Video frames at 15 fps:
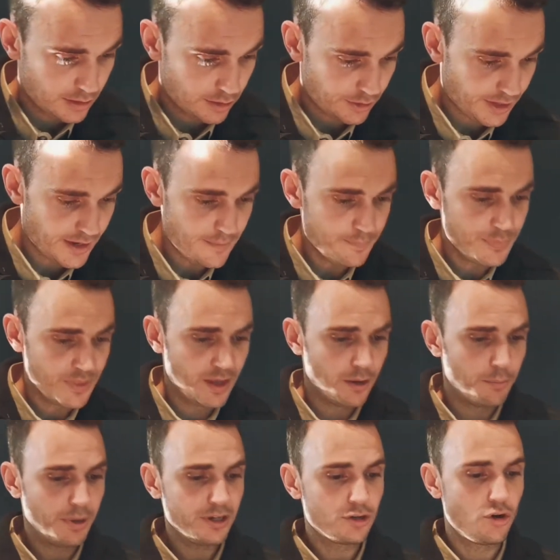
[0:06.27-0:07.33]
Okay?
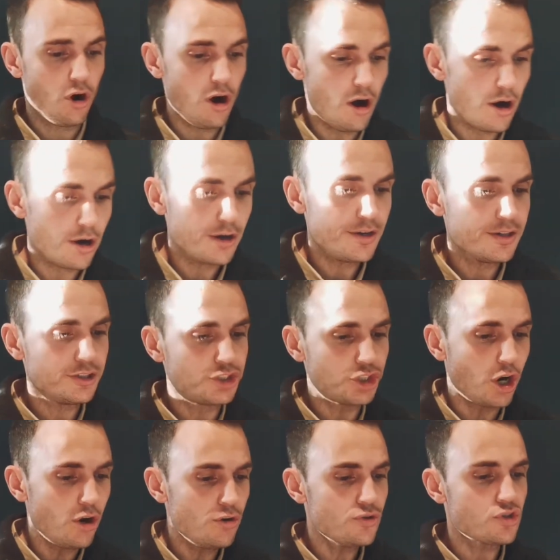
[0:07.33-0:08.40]
But God
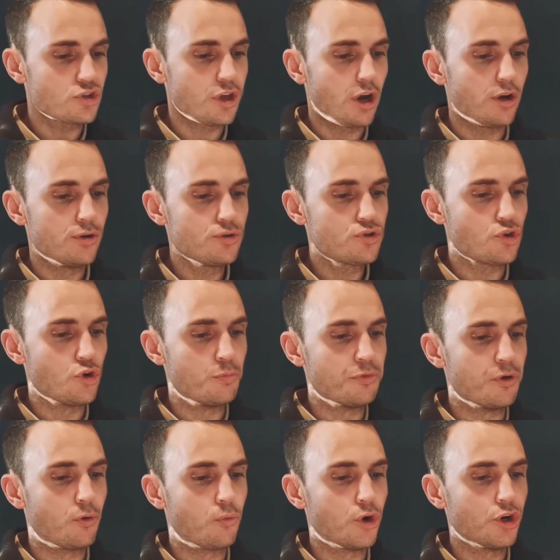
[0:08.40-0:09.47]
chose those whom
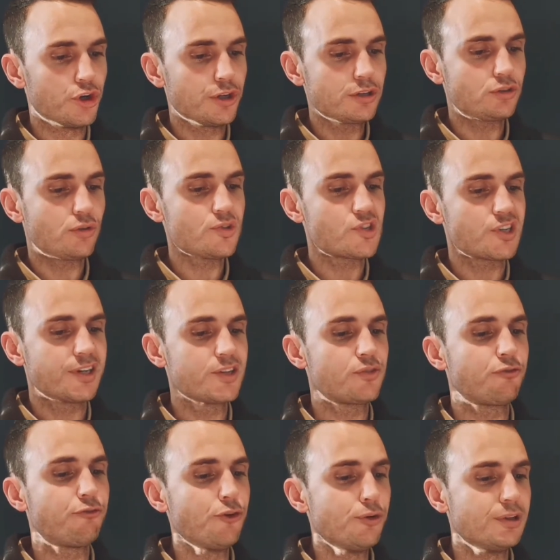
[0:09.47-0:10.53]
the world
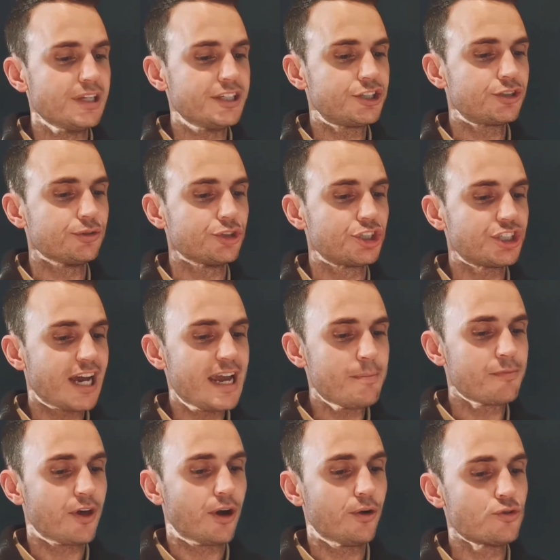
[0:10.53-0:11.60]
considers foolish to
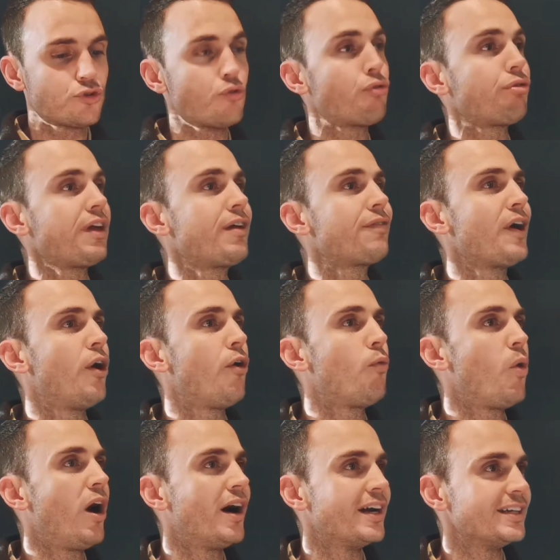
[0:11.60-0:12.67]
shame those who think they are
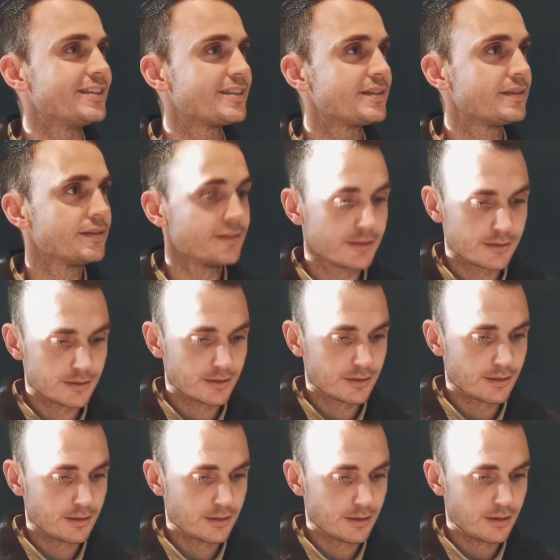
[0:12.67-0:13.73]
wise.
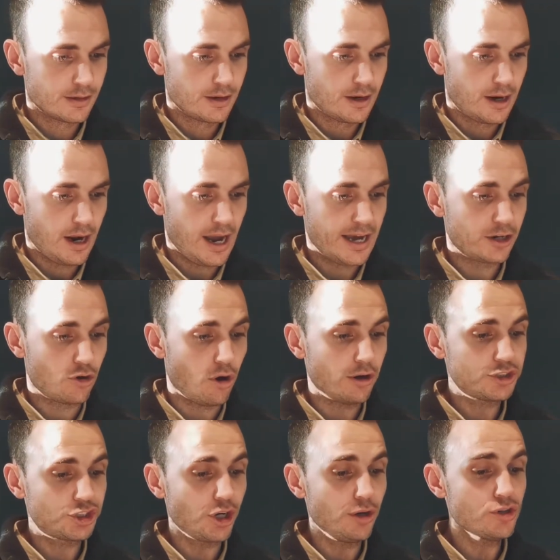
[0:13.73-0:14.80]
And
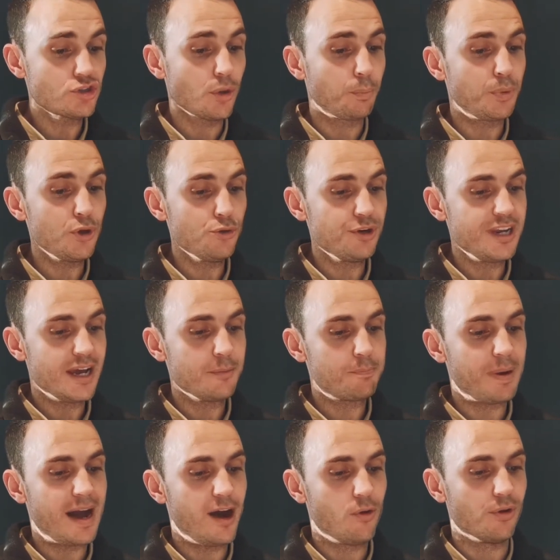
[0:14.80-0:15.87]
God chose the puny and
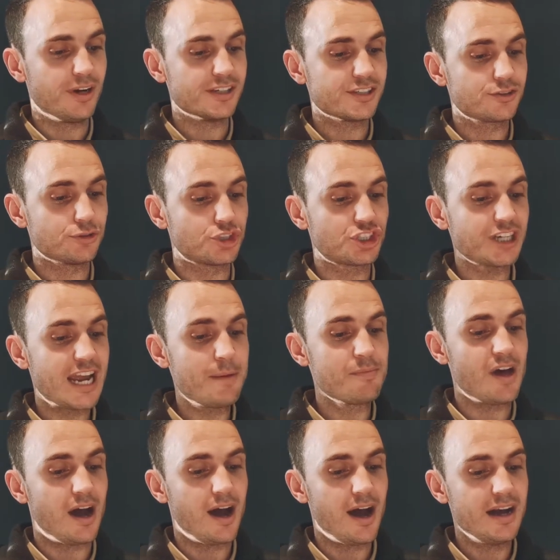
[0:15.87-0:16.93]
powerless to shame
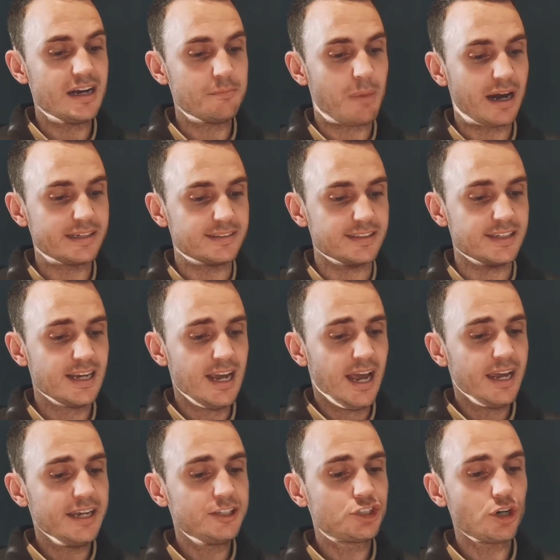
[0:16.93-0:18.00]
the high and mighty.
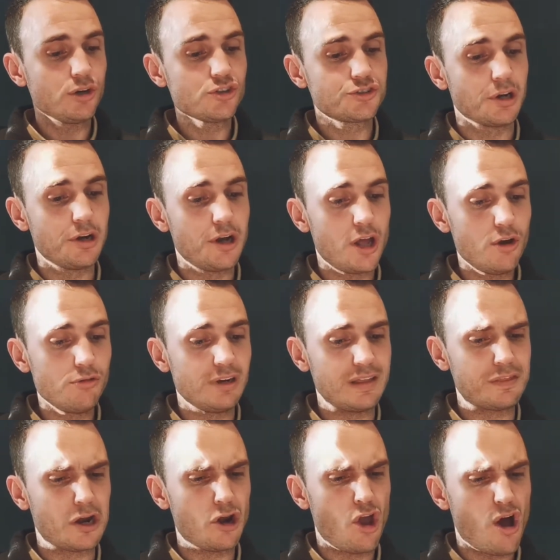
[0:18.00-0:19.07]
He chose the lowly,
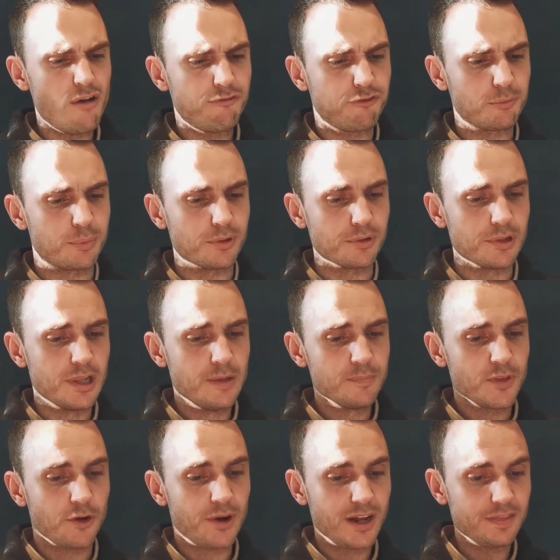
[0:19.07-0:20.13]
the laughable.
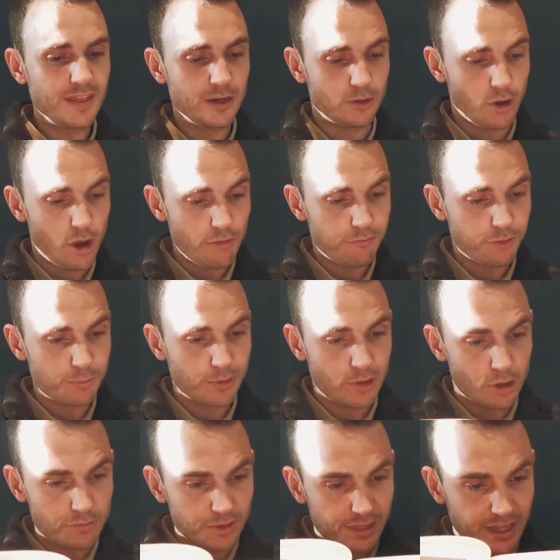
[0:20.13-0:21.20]
All right, that laughable
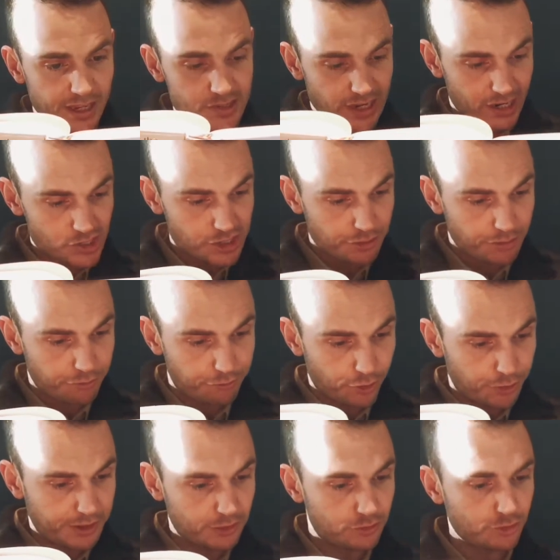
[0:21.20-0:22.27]
over there is actually
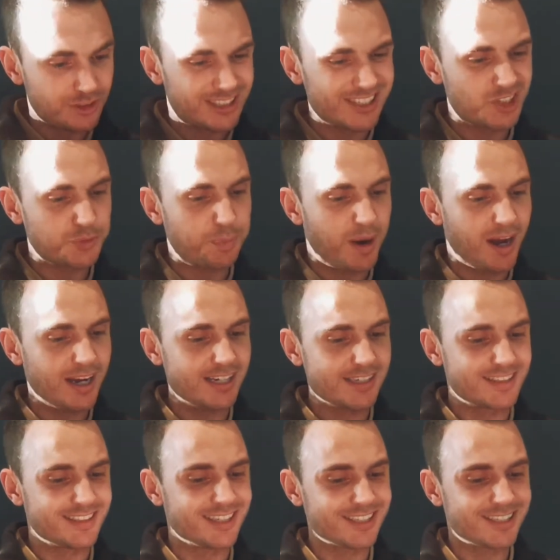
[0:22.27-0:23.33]
referring to
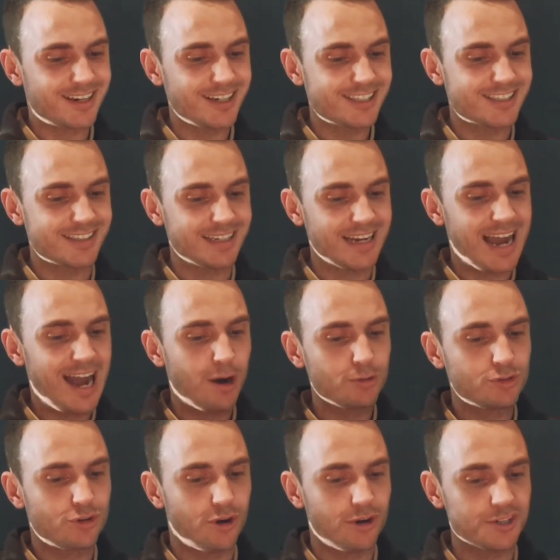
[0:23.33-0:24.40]
despised, disgusting,
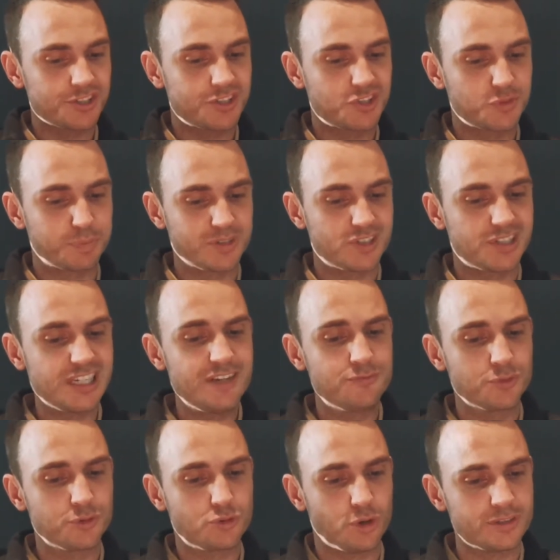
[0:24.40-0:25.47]
outcasts,
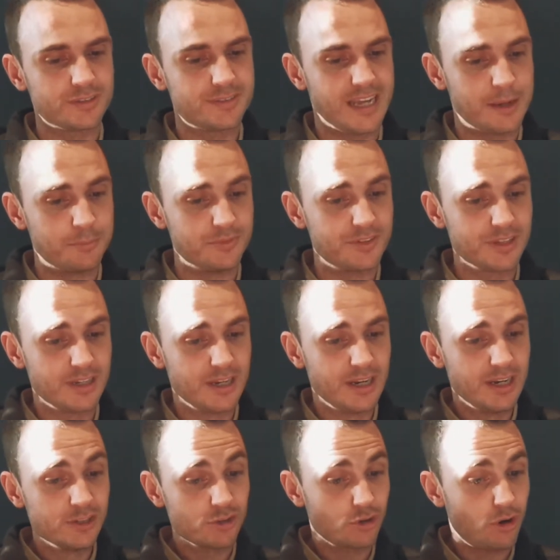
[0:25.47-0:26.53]
perceived with contempt.
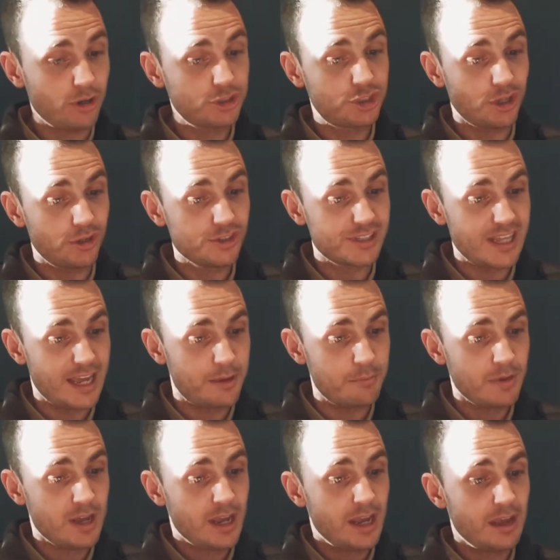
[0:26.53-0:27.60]
So God chose
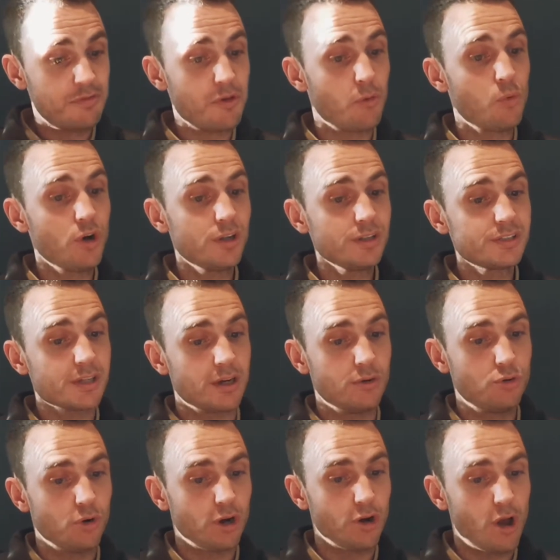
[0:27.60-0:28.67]
them in the world
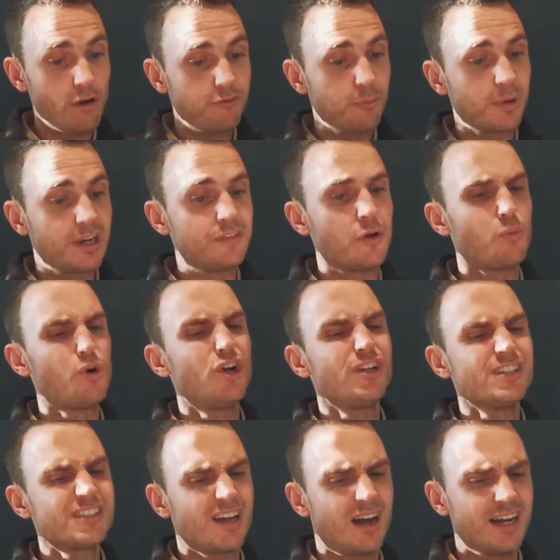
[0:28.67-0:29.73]
who are laughable in the
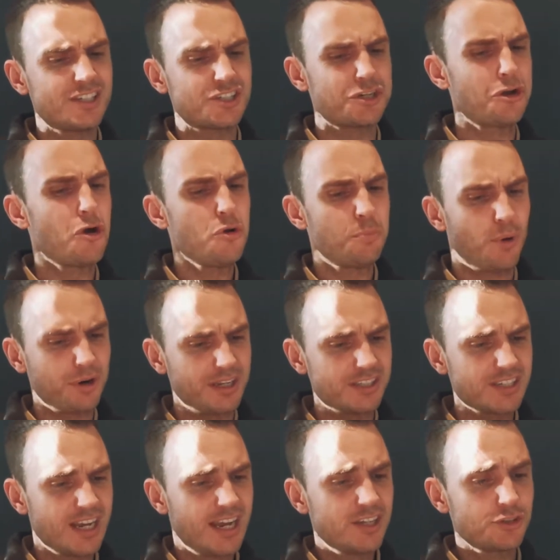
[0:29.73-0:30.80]
world's eyes,
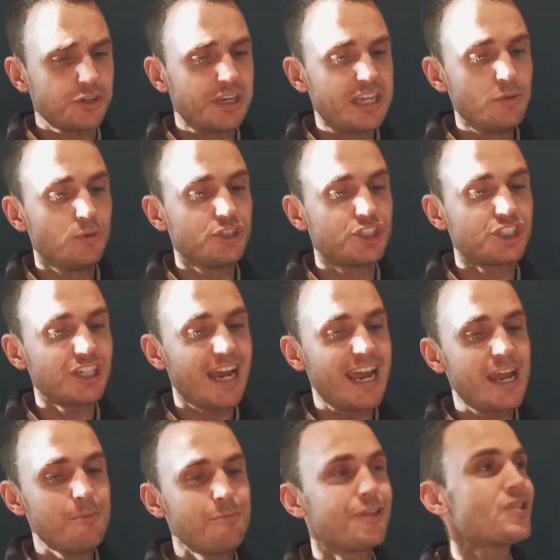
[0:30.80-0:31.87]
nobodies, so that he would
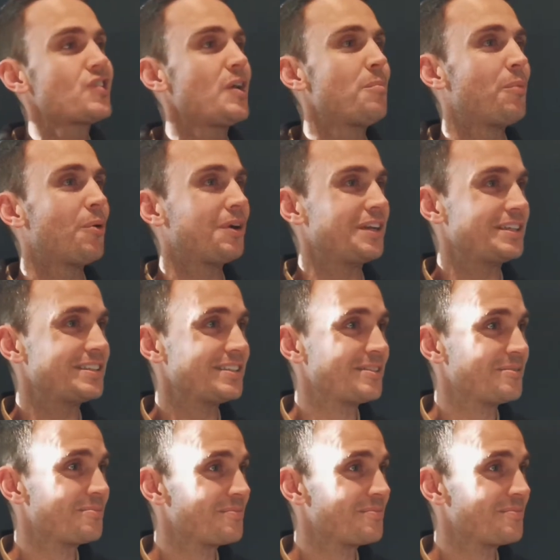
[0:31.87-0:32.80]
shame the somebodies.